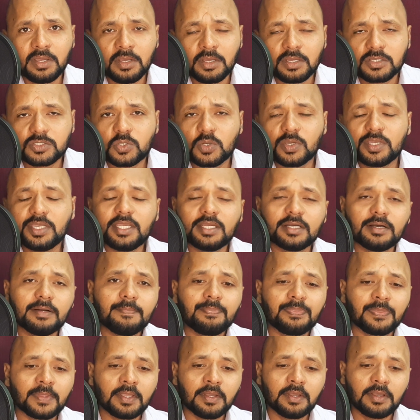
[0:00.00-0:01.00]
So here,
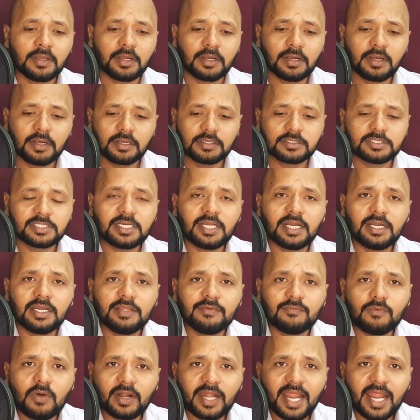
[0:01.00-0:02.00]
generally what